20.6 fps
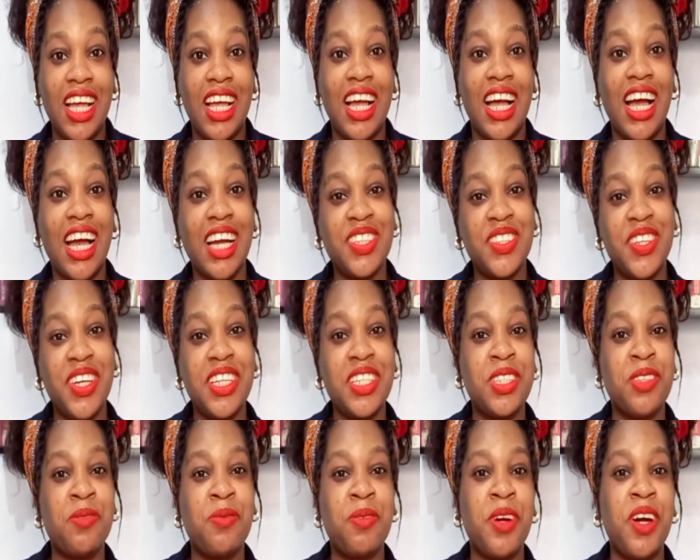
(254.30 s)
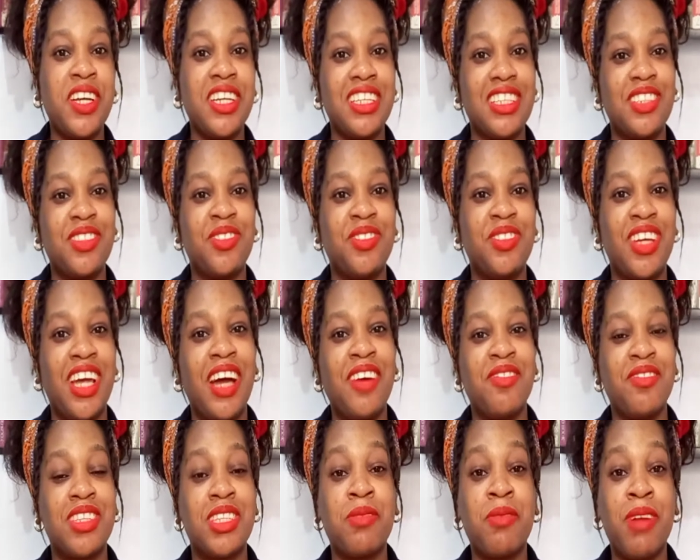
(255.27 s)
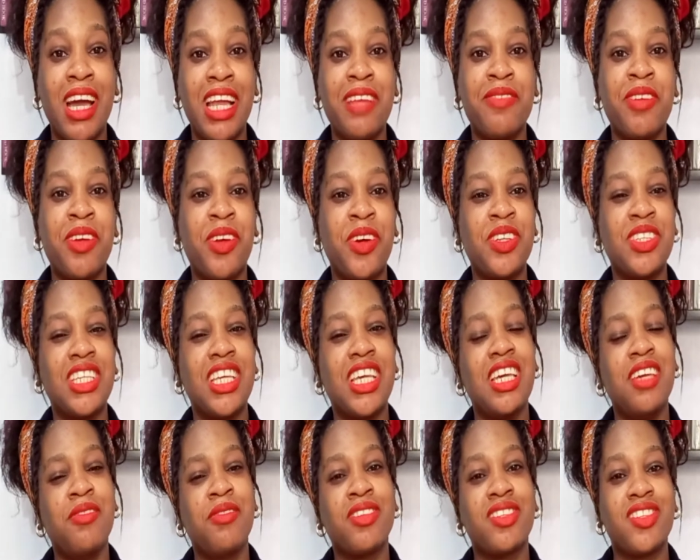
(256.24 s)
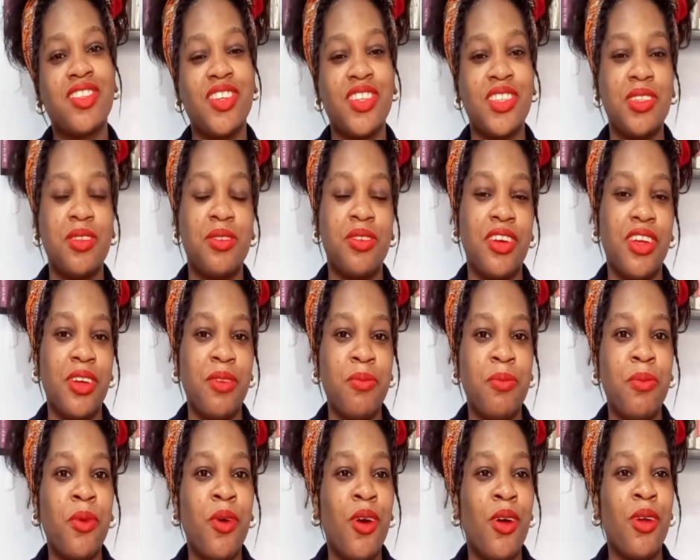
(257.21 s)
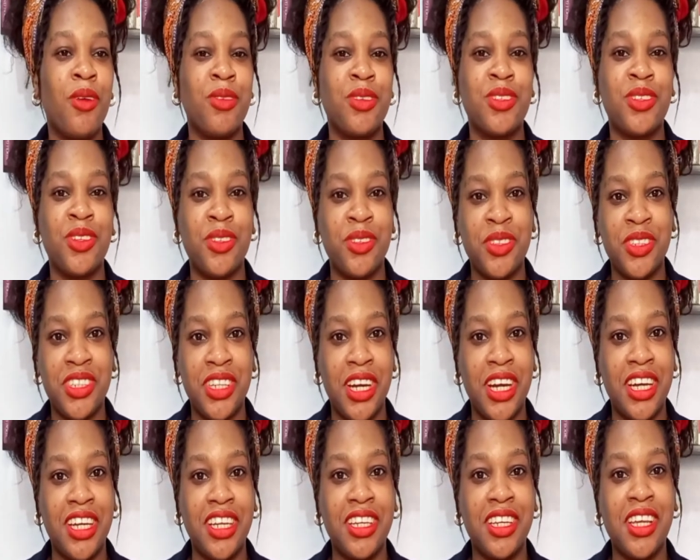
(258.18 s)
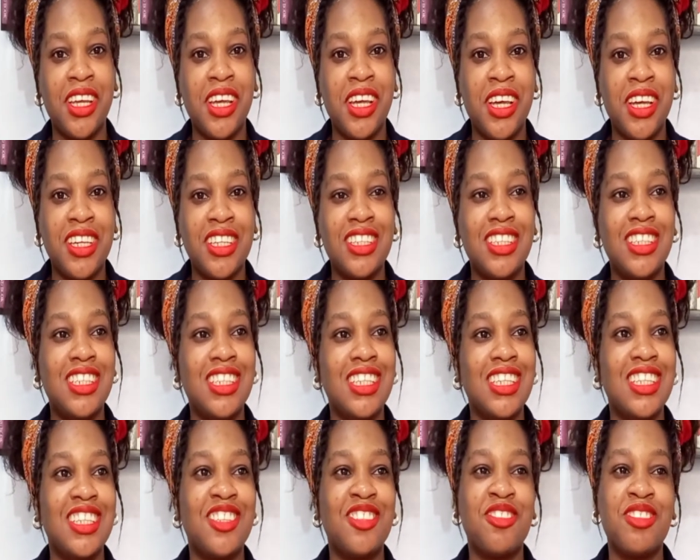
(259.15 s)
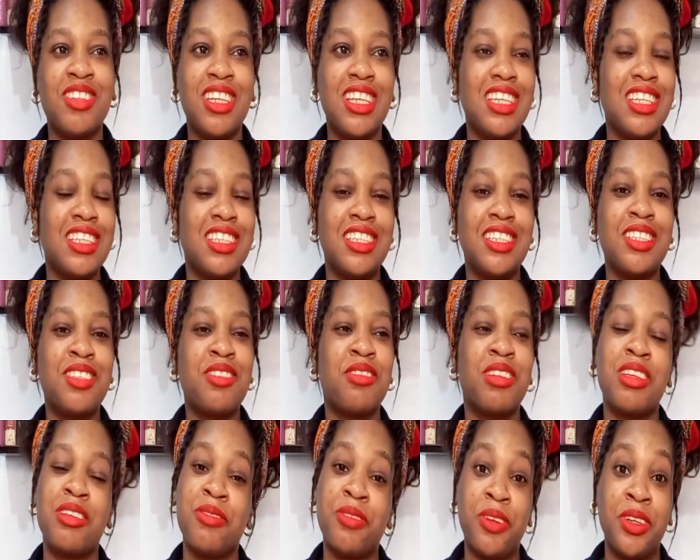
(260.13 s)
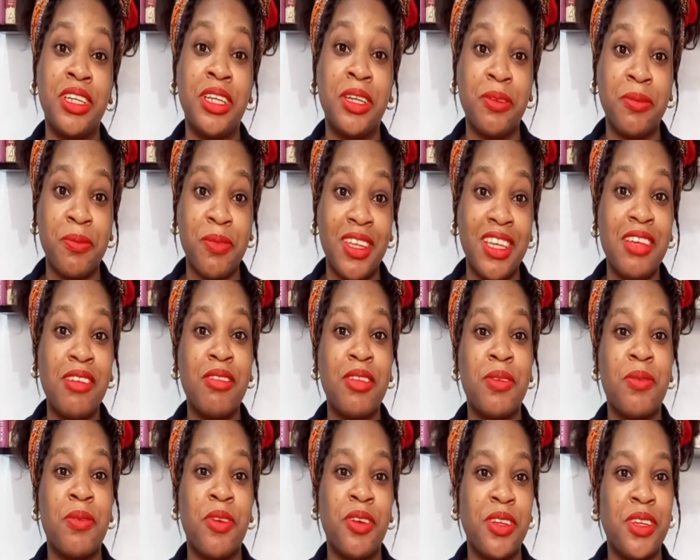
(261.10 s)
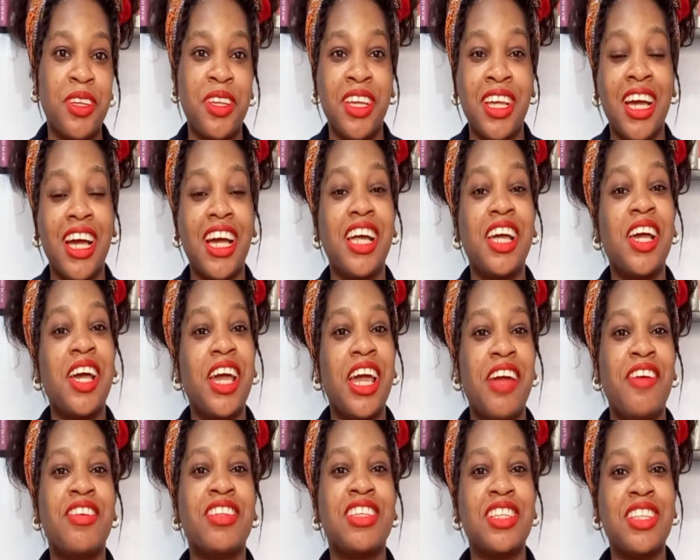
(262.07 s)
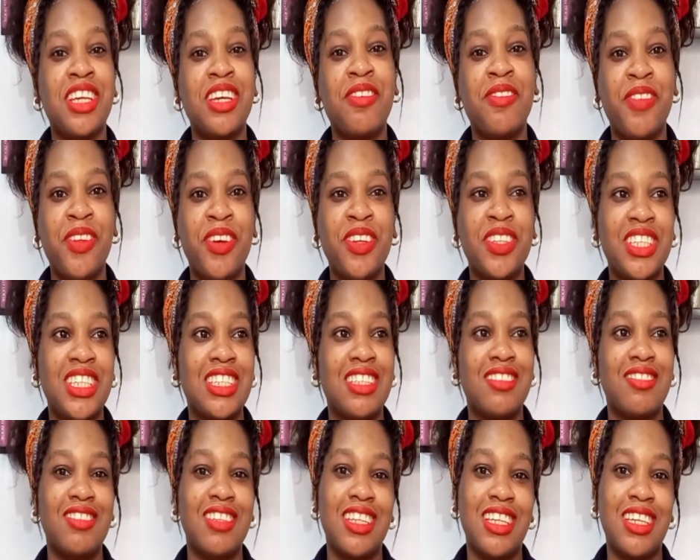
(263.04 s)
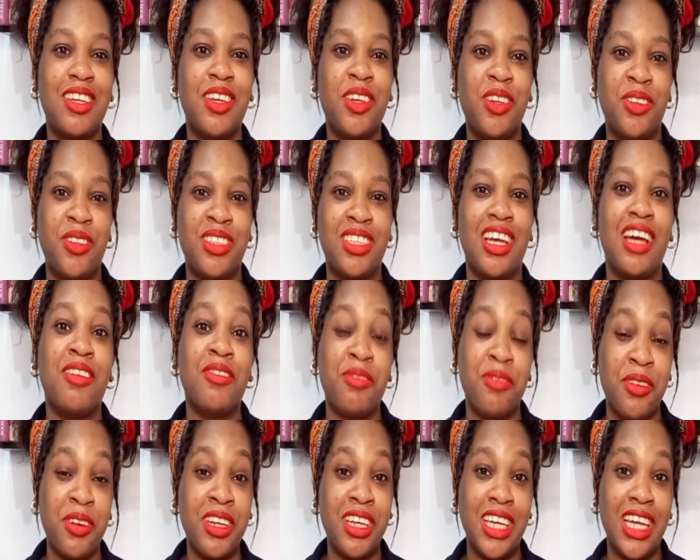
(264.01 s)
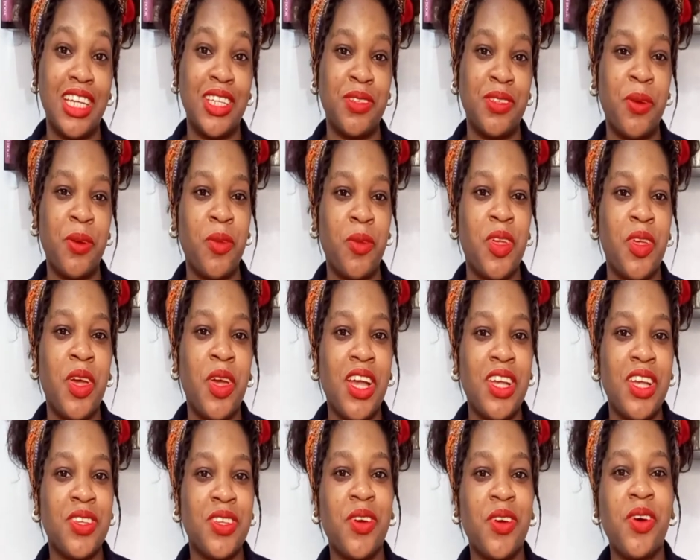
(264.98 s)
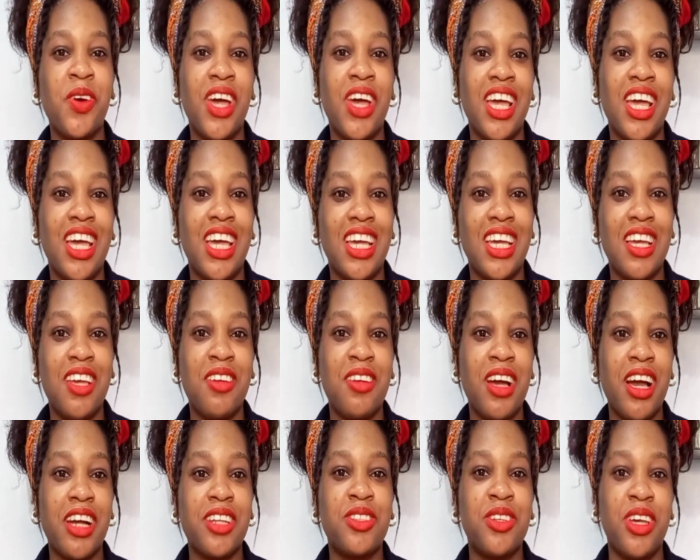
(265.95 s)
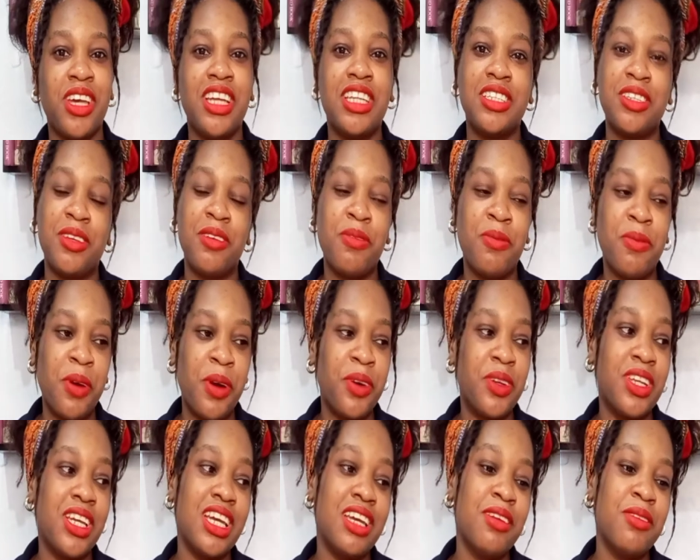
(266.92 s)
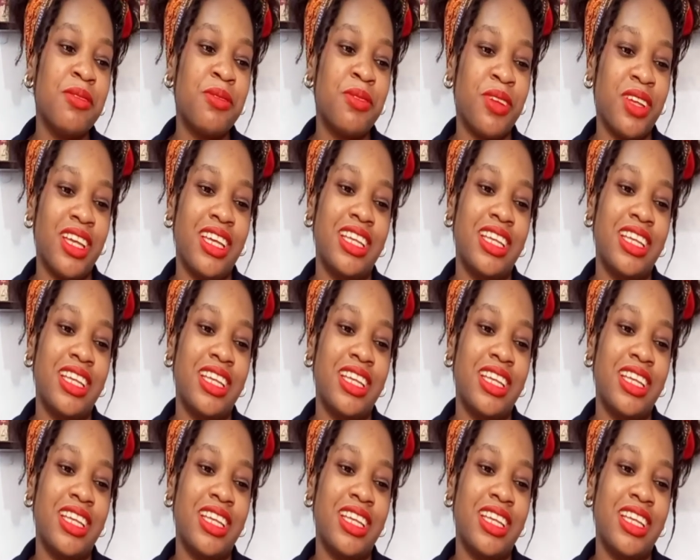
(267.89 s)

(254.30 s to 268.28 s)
Actor Age Eve Brown is, I'm smiling because Eve is such a ball of sunshine. She's really funny. Eve is funny. Everything Eve does is really cute and funny as well. So after age Eve Brown, Eve